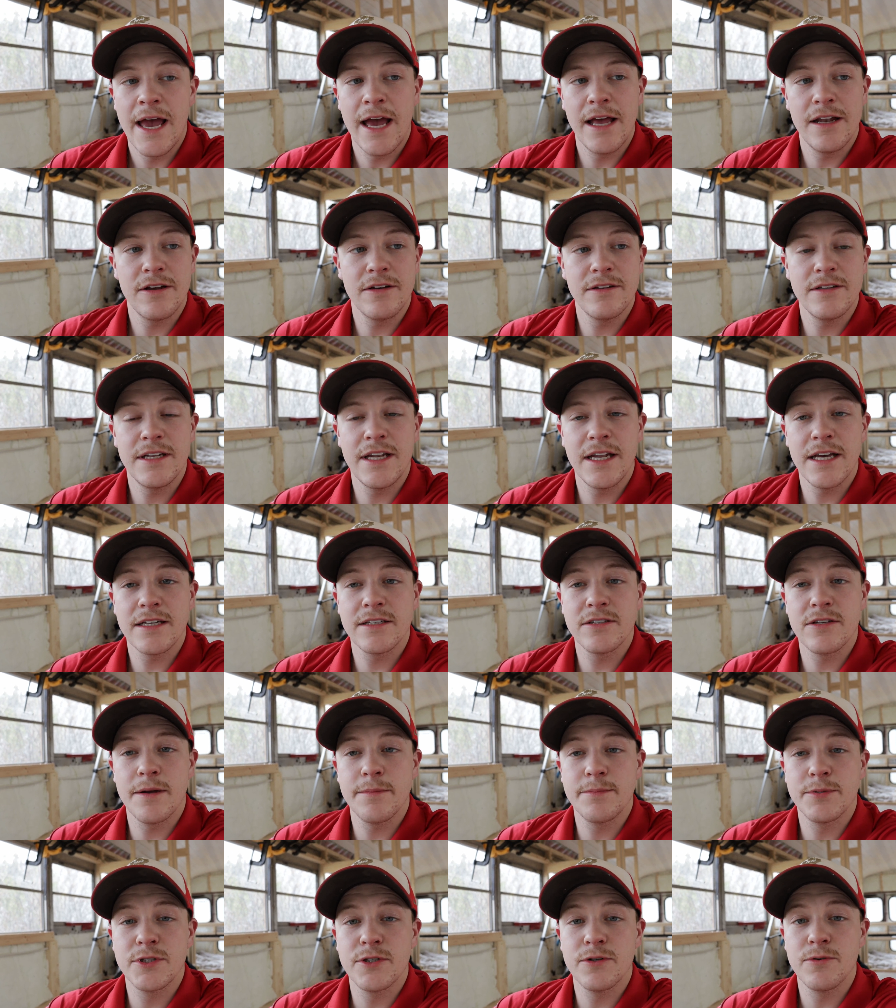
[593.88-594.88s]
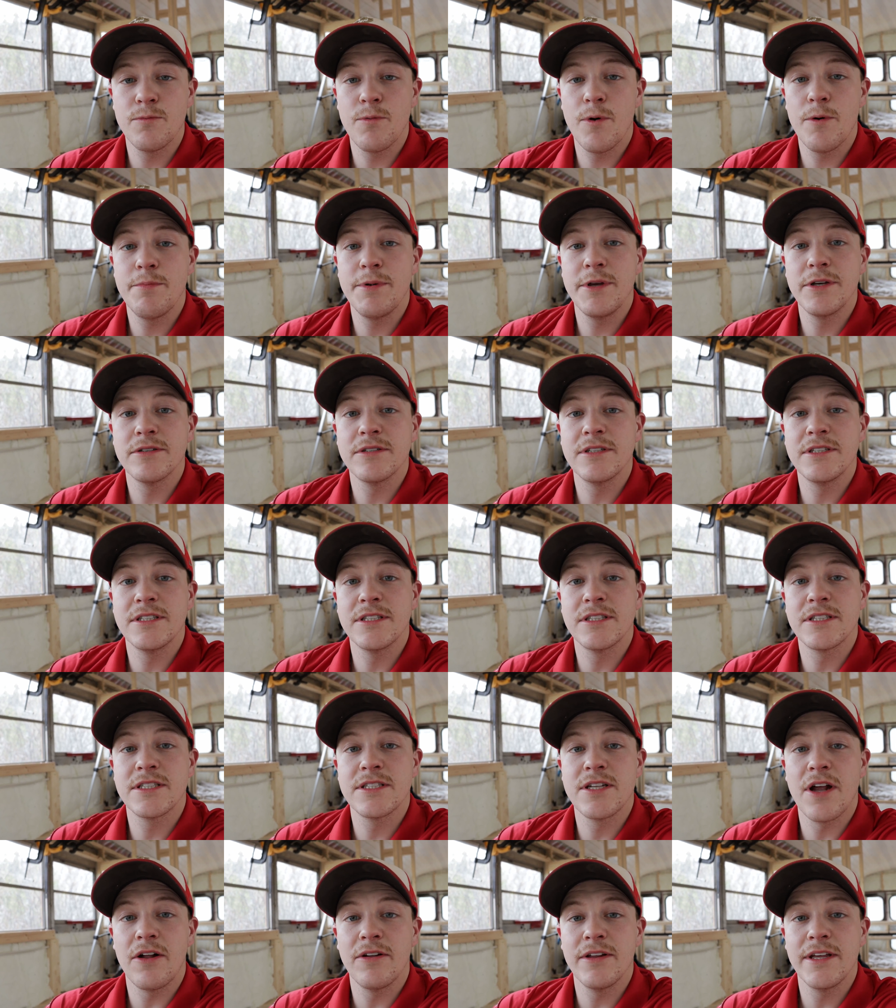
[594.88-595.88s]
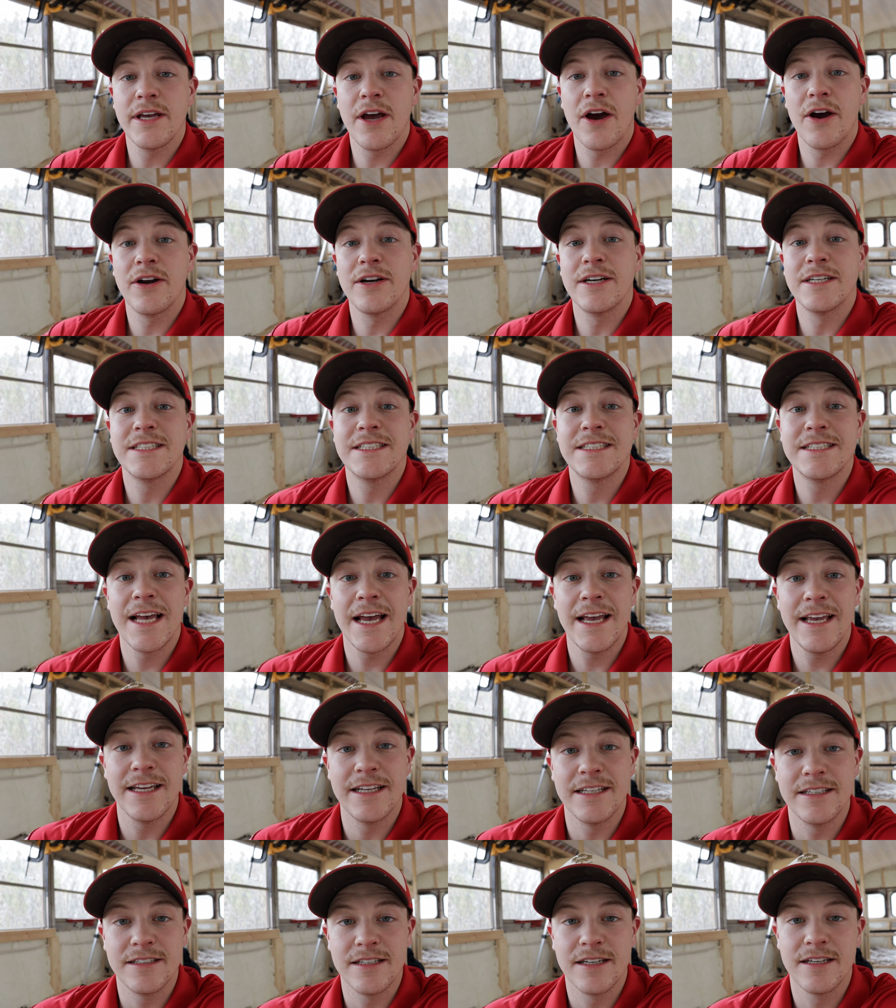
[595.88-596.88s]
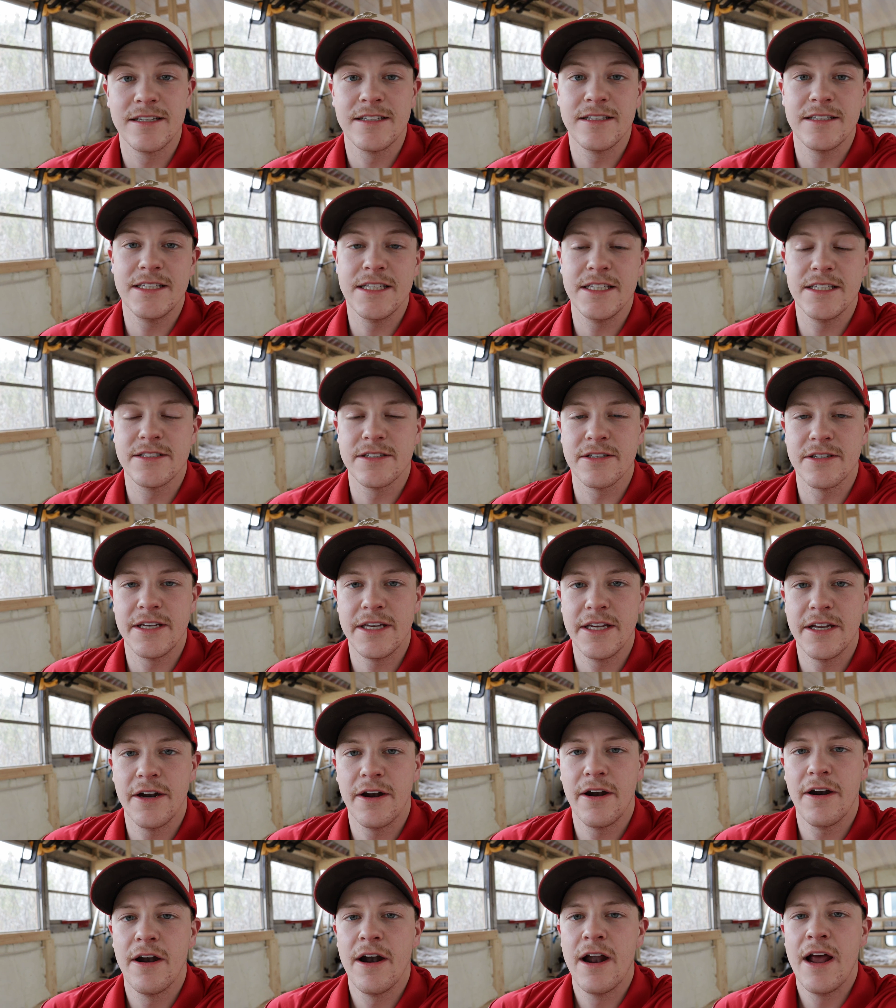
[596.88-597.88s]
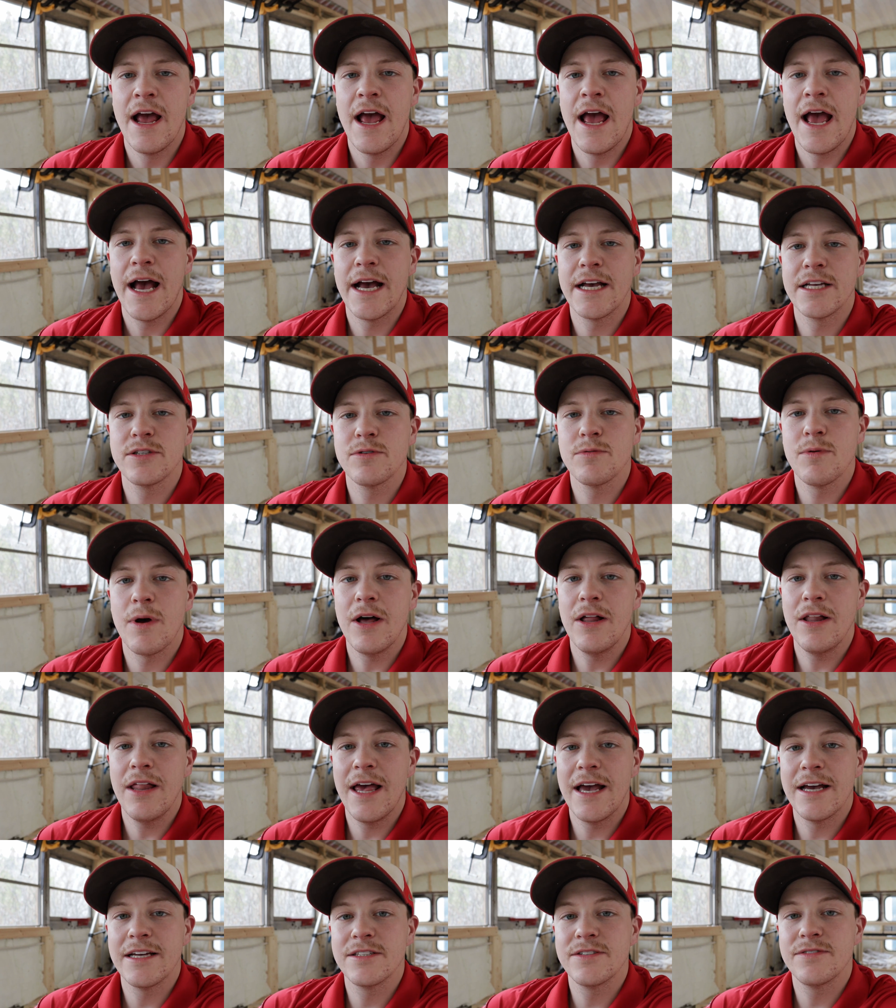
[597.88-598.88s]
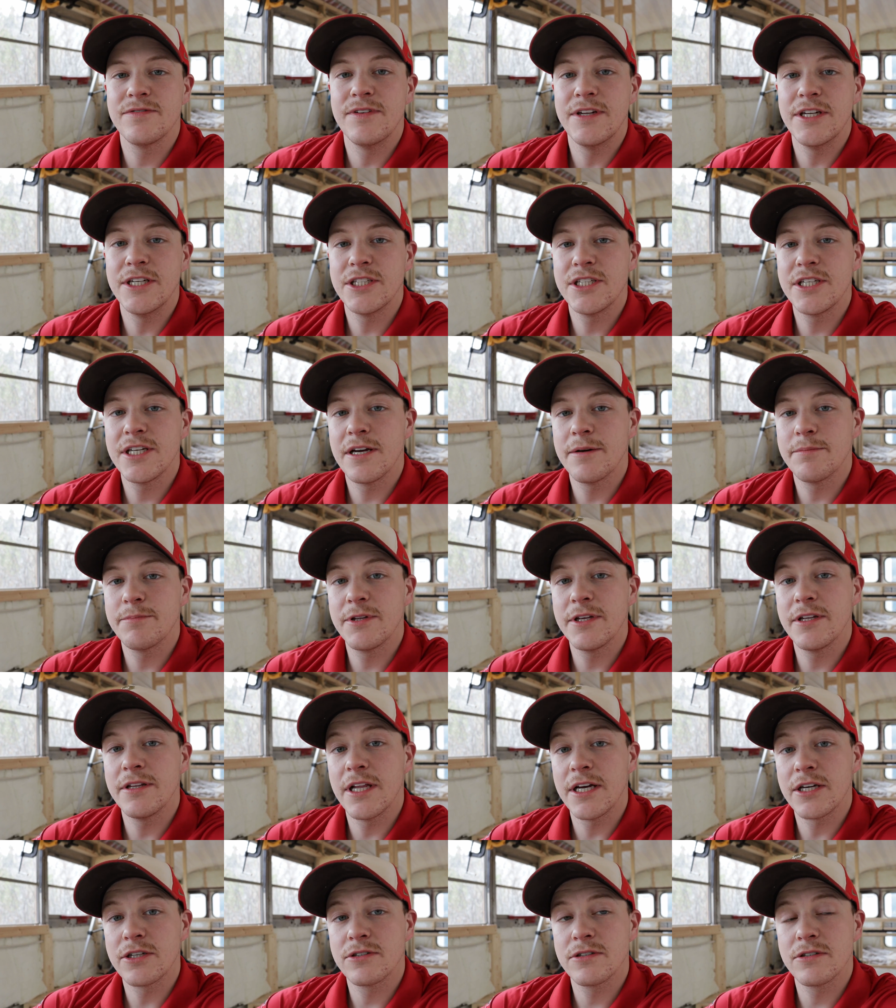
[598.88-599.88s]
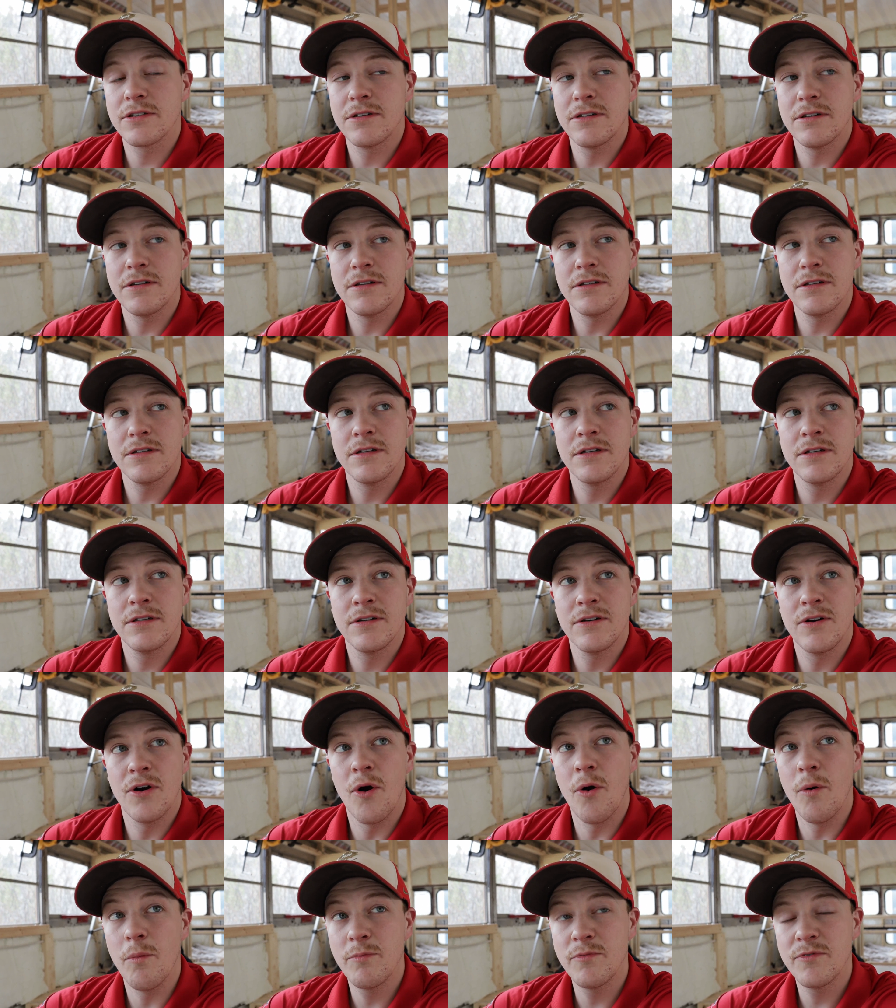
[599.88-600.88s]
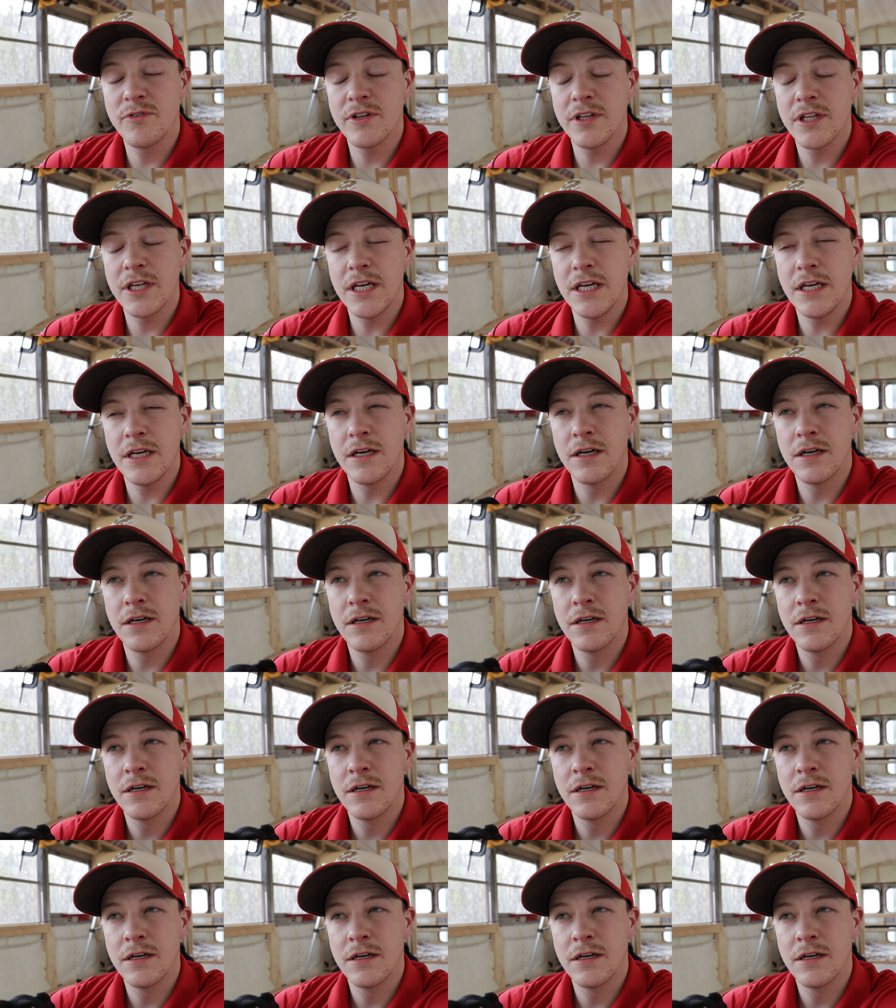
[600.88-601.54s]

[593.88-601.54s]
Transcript: And on the next episode, we'll be installing our second diesel heater, as well as finishing up the electrical, hopefully.